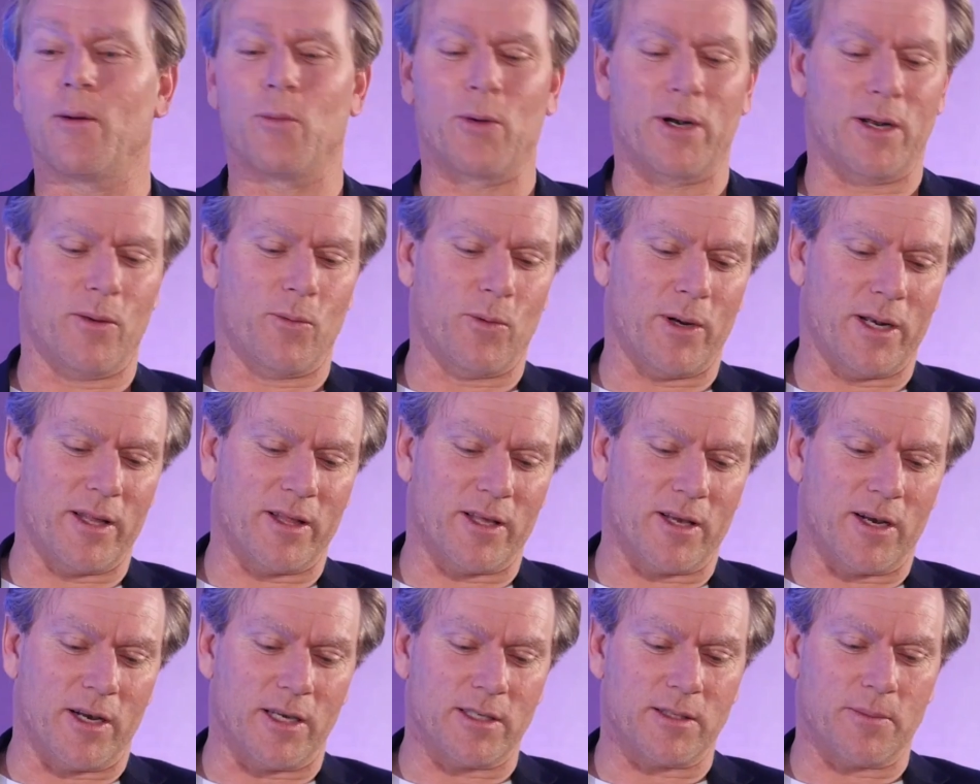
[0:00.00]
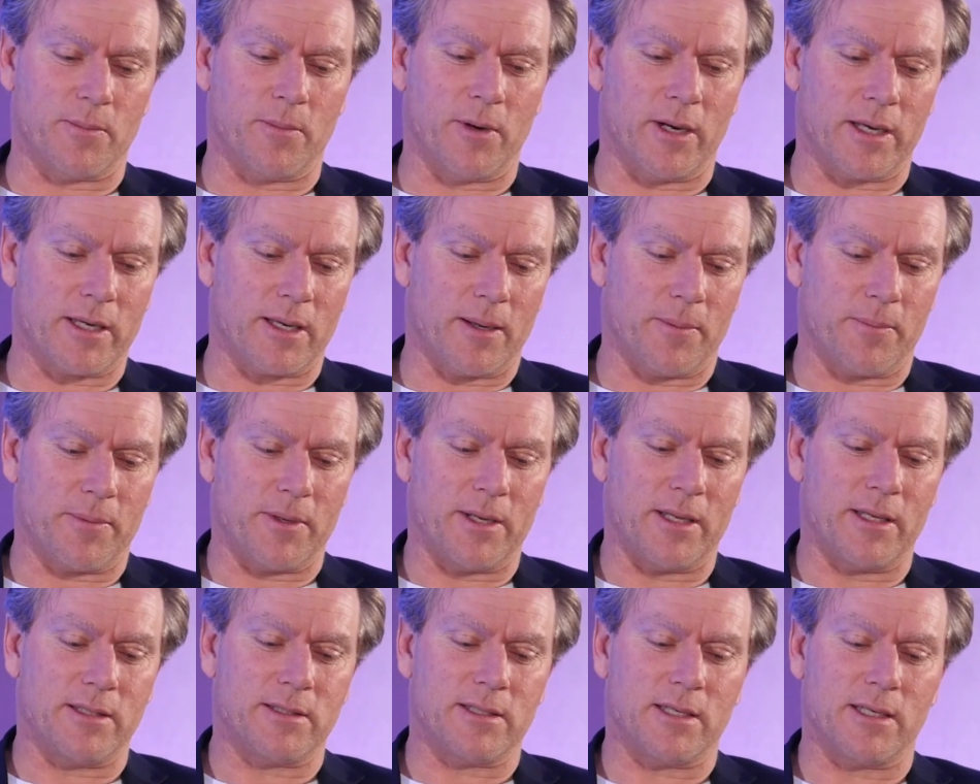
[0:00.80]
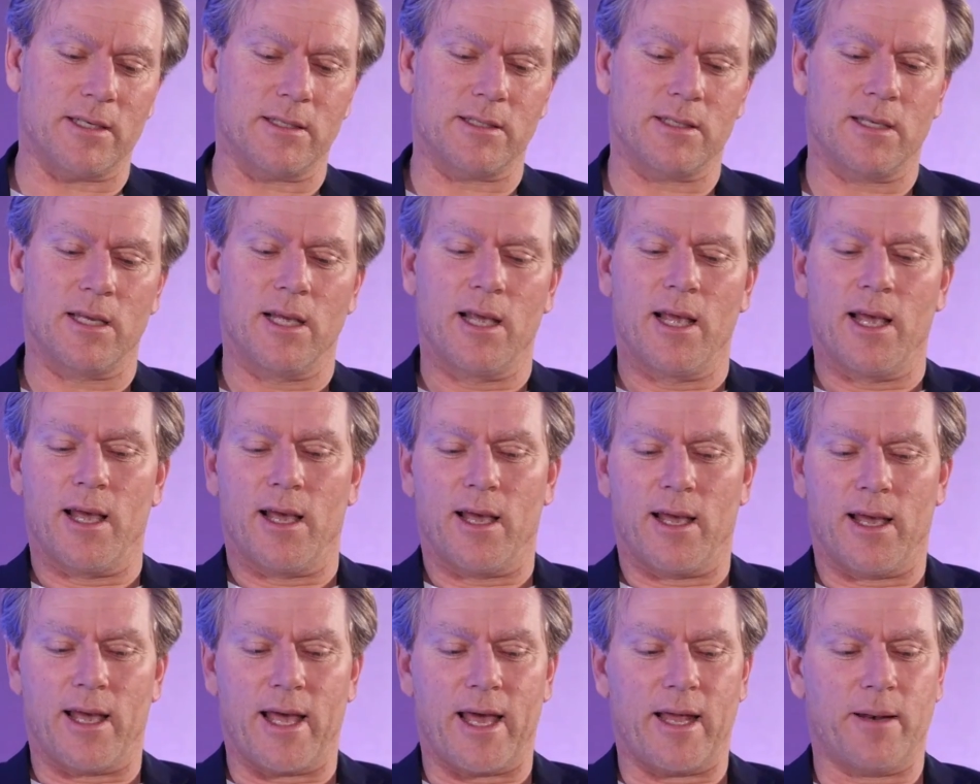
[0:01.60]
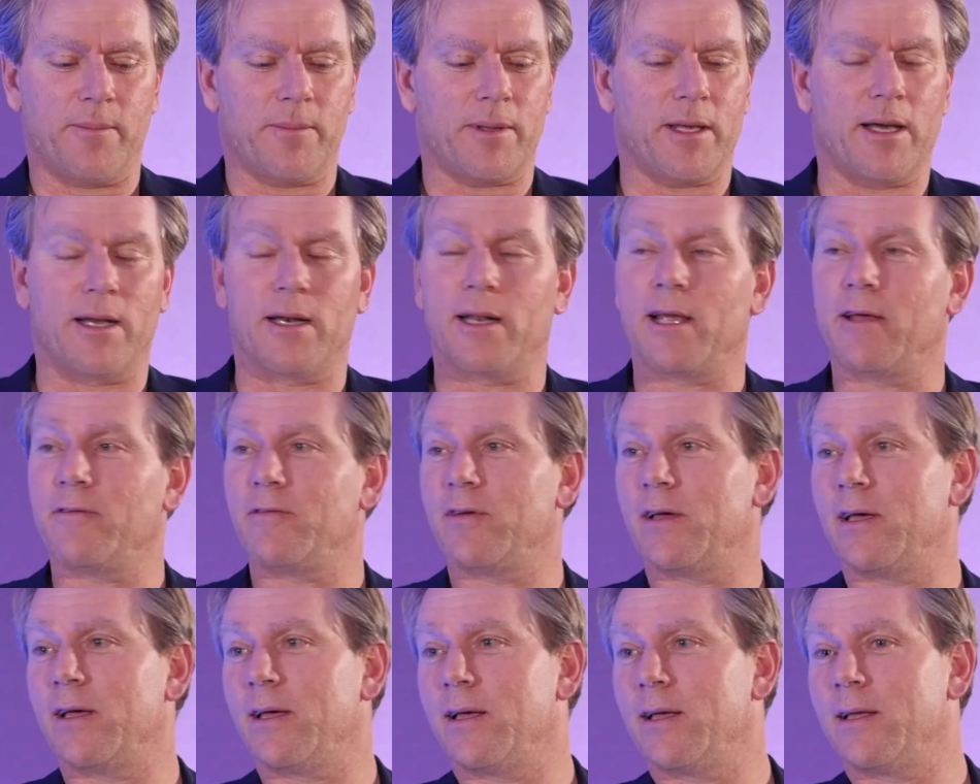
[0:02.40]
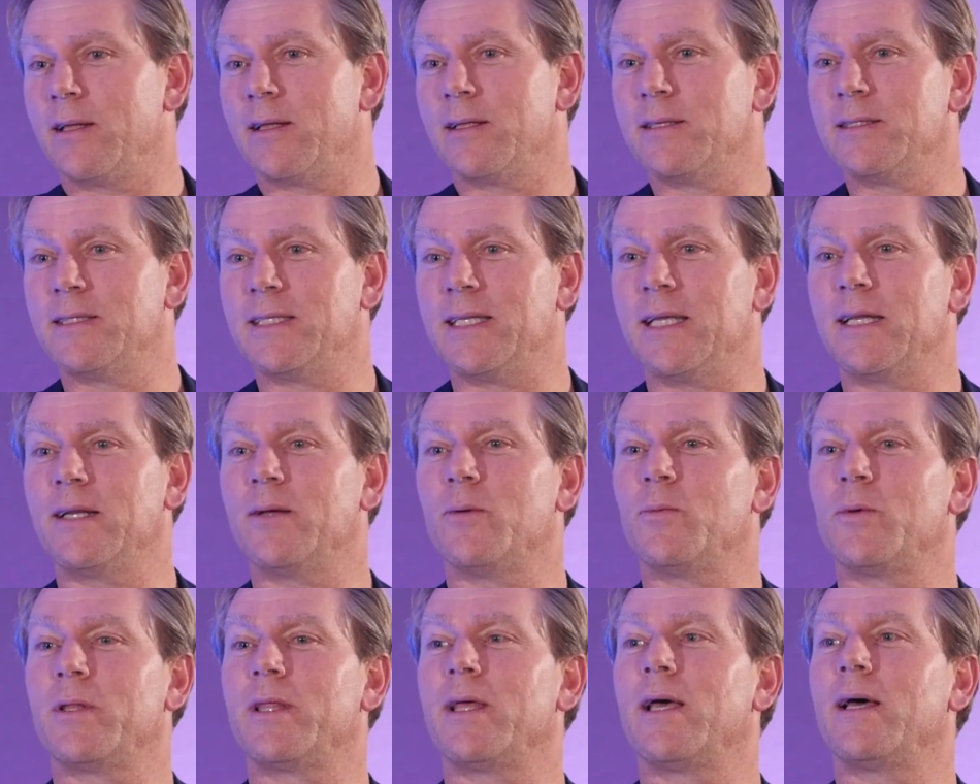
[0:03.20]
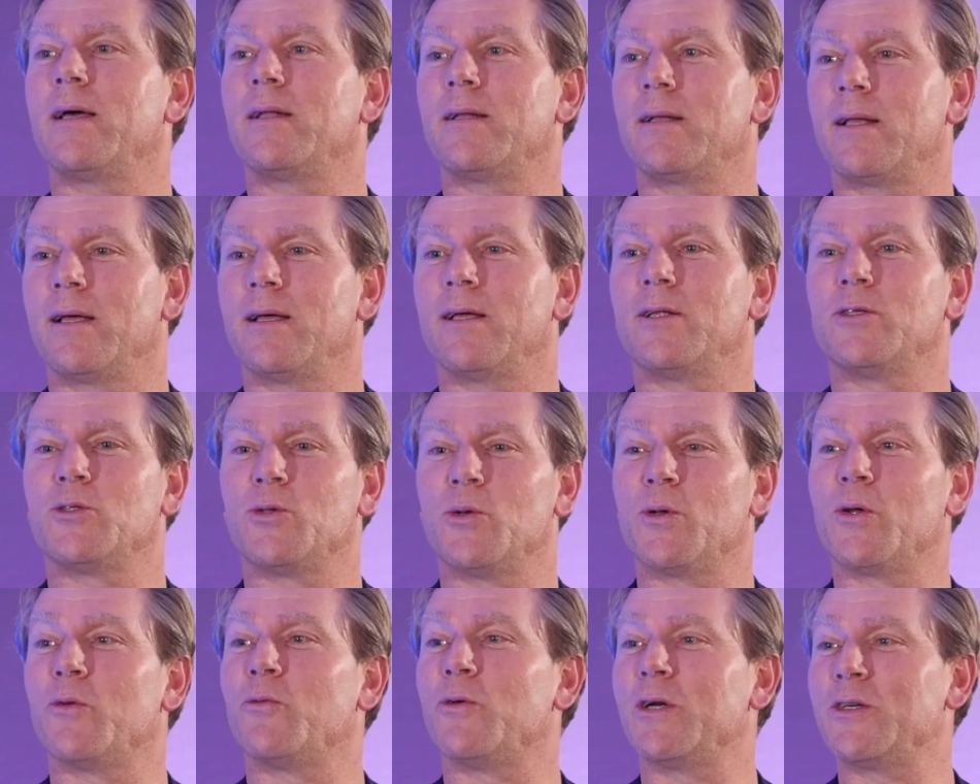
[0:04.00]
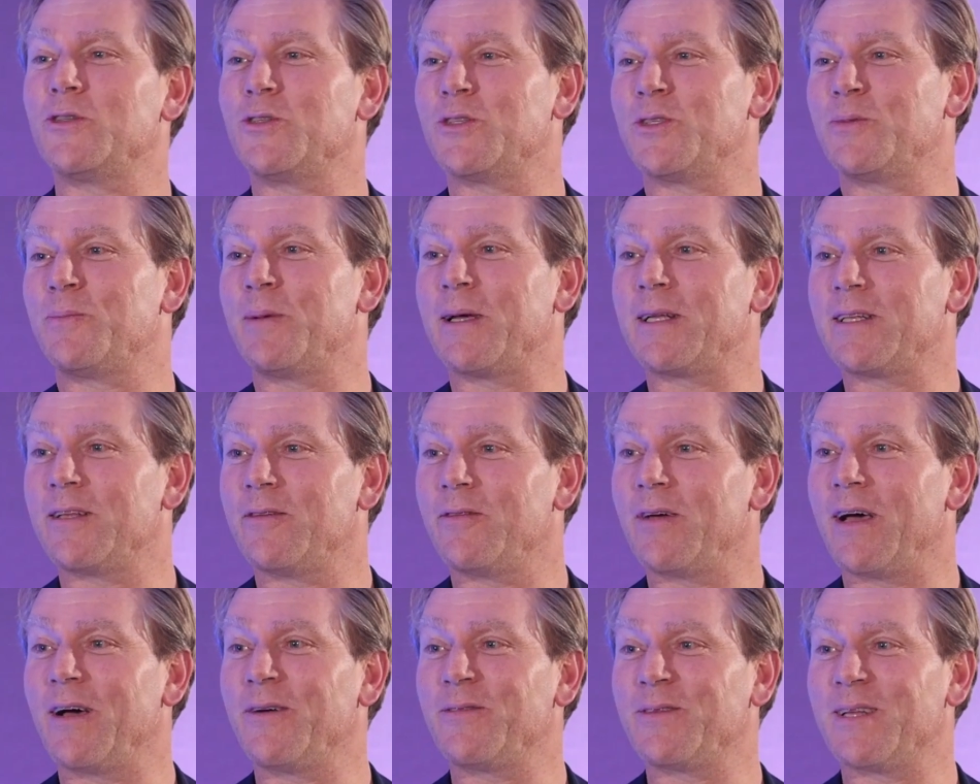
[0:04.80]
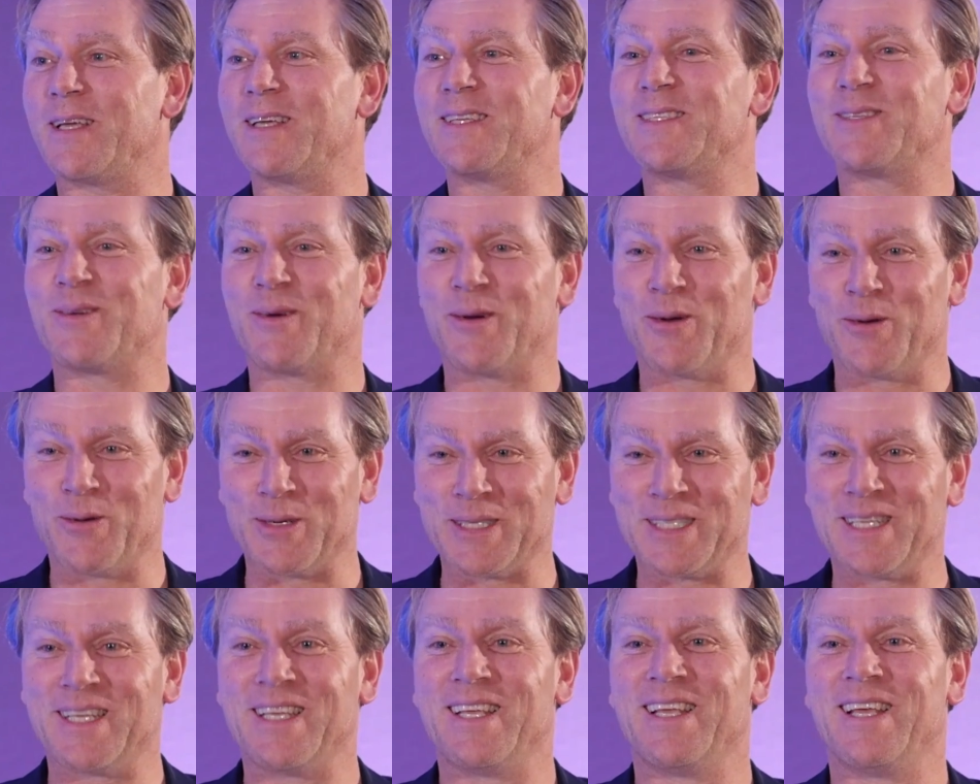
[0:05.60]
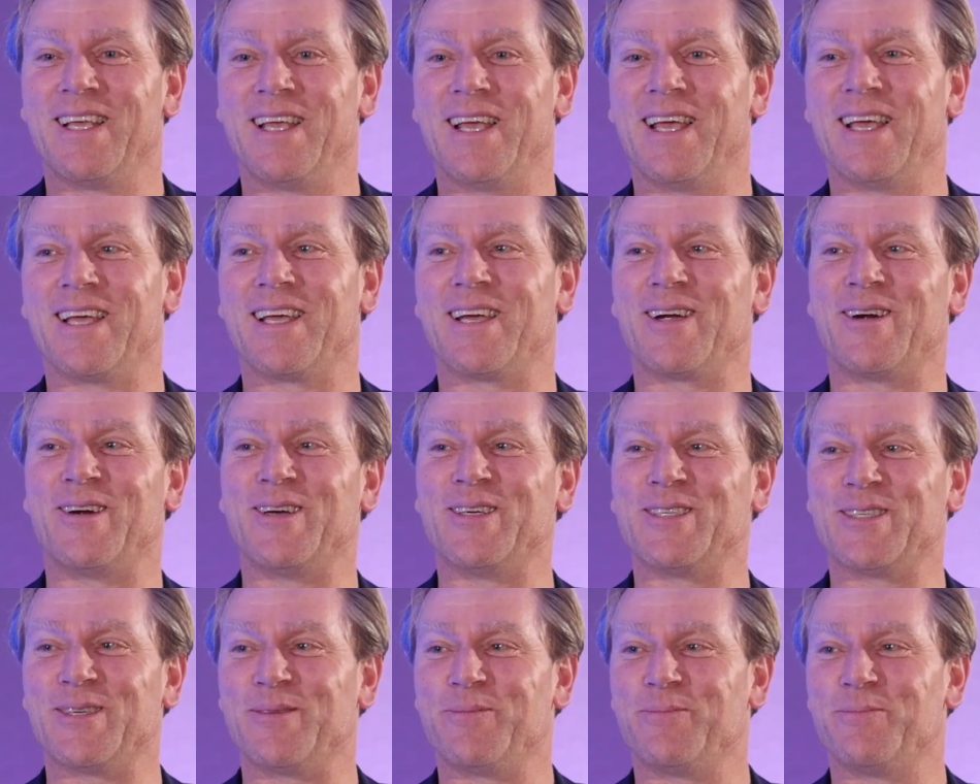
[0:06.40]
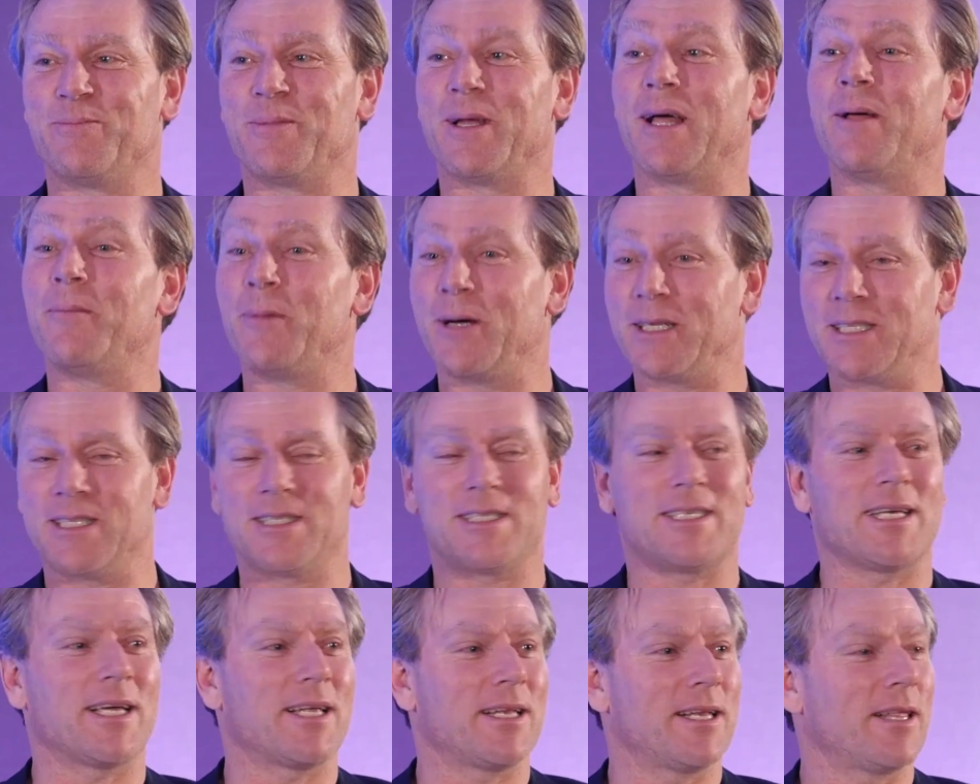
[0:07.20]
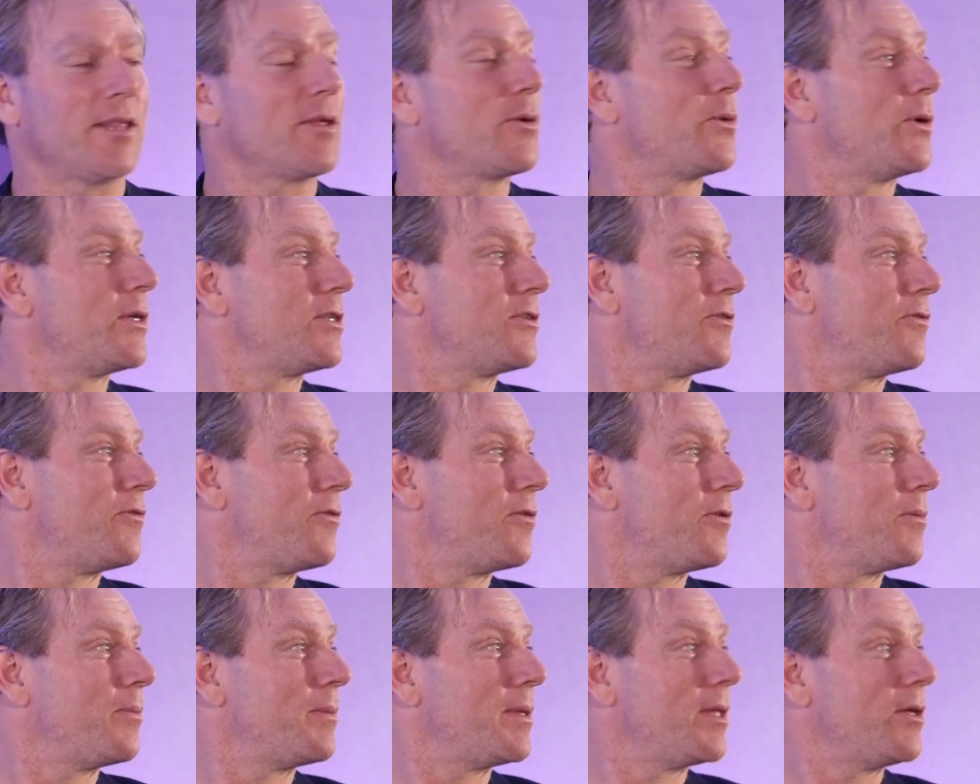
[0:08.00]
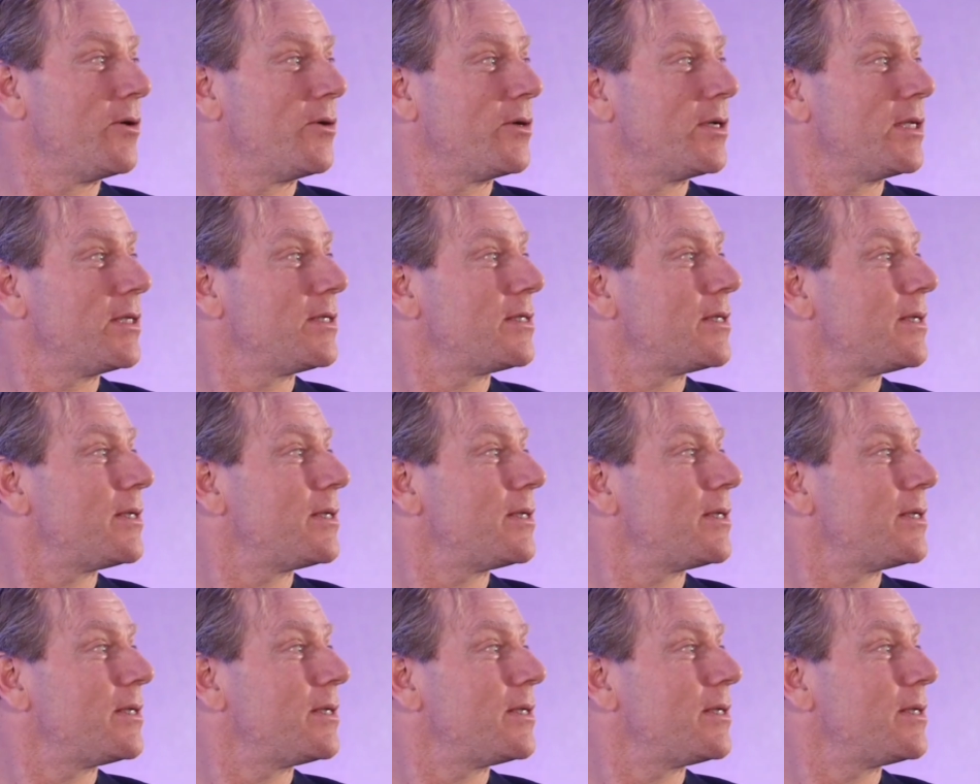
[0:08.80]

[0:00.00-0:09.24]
One of the guys at my company says, Adam can't have dinner without doing a retrospective after, so I always encourage it. But I might just take another question from the audience.